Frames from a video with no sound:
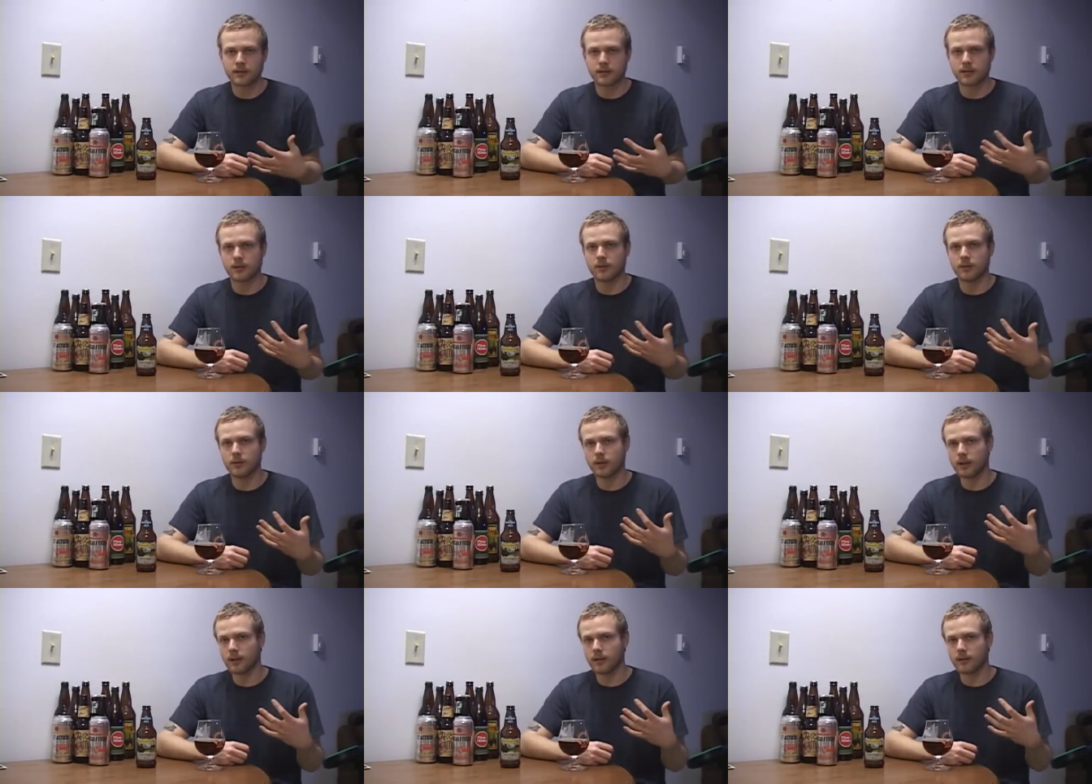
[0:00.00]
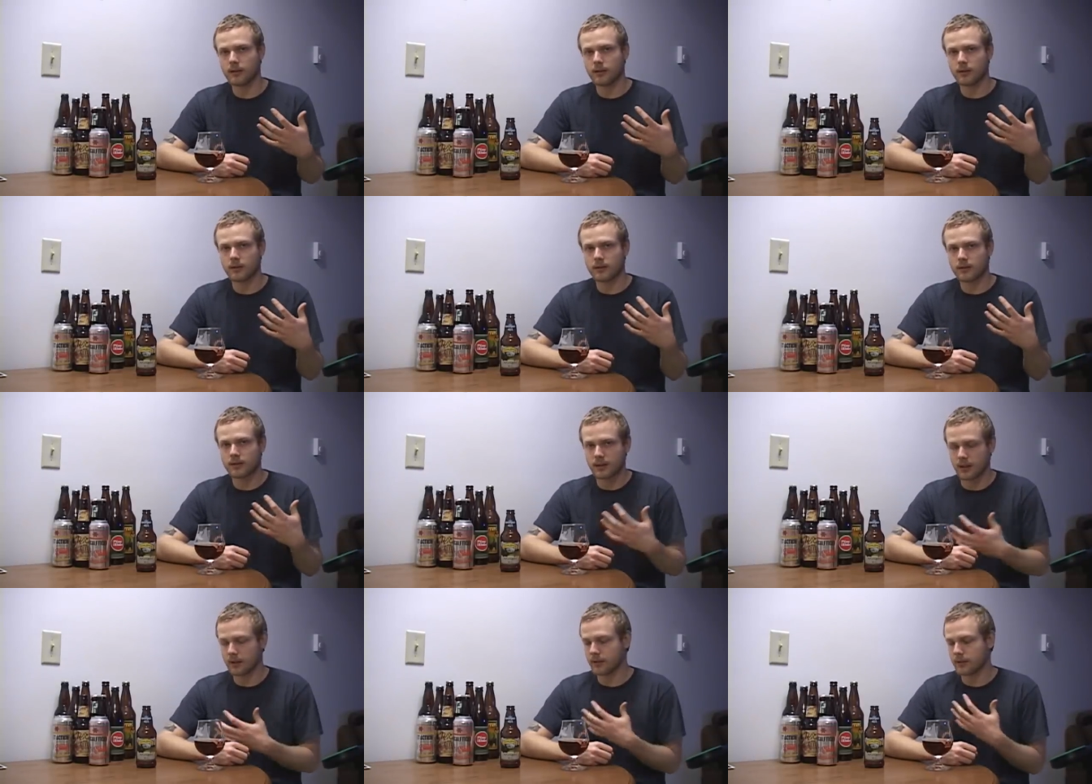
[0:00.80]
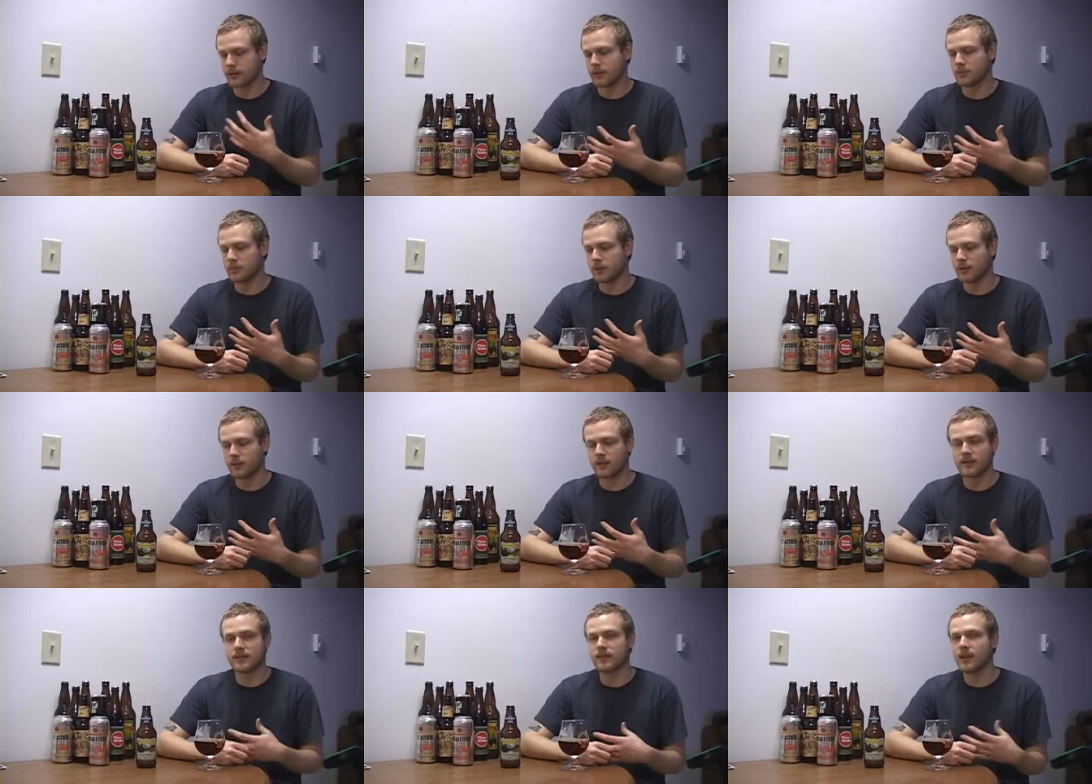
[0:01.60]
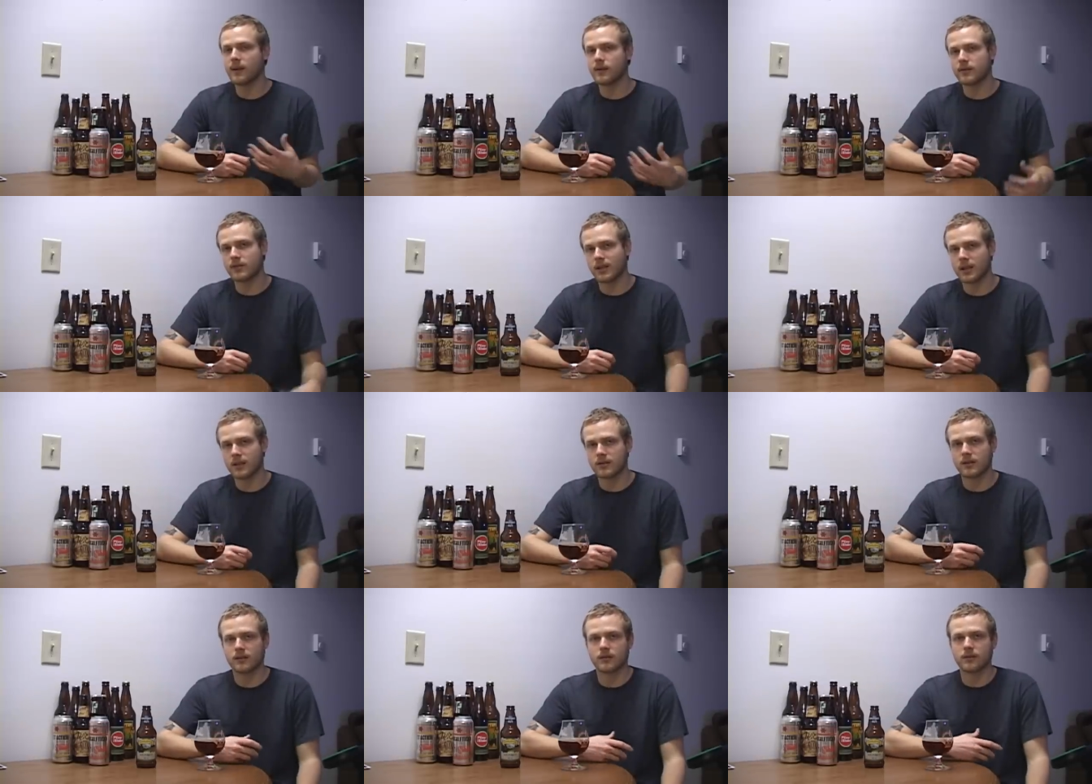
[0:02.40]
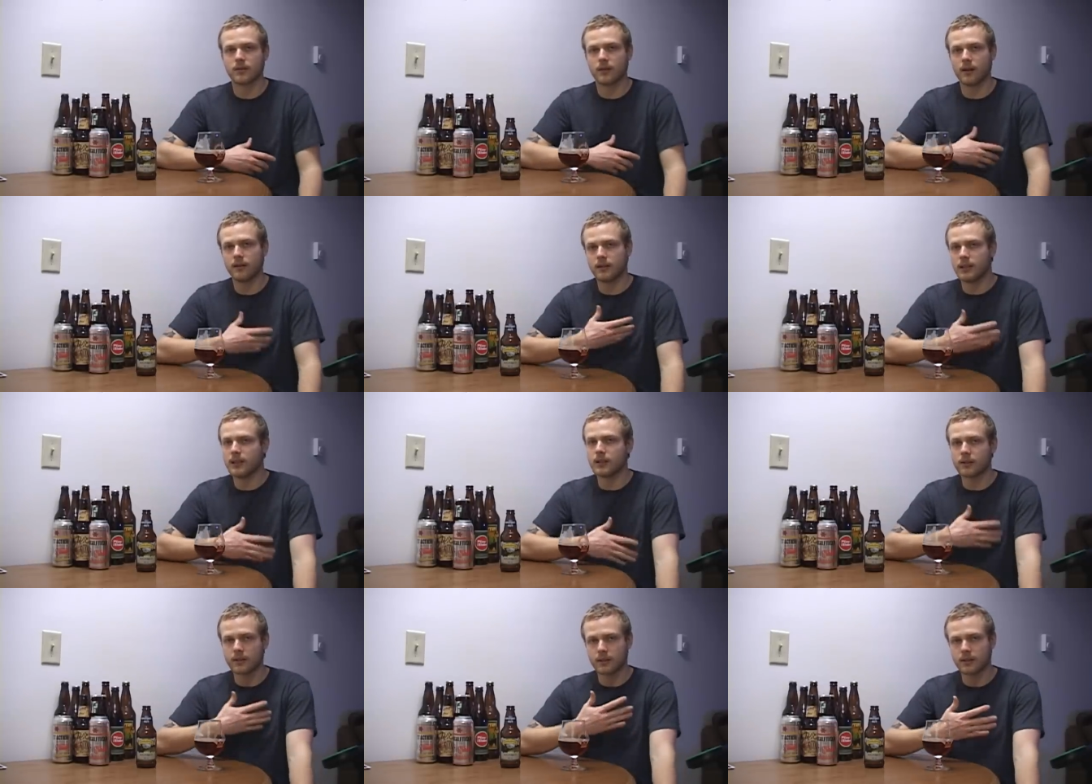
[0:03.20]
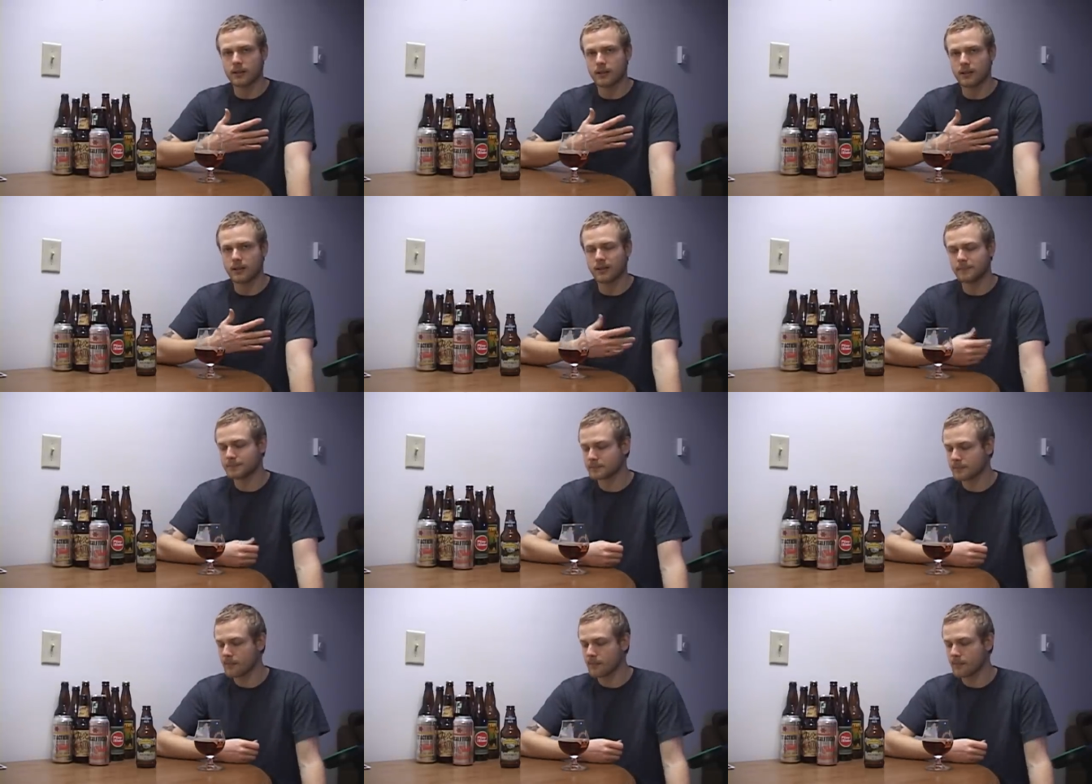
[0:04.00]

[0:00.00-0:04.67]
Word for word: So you can cellar this beer and see how it changes year to year.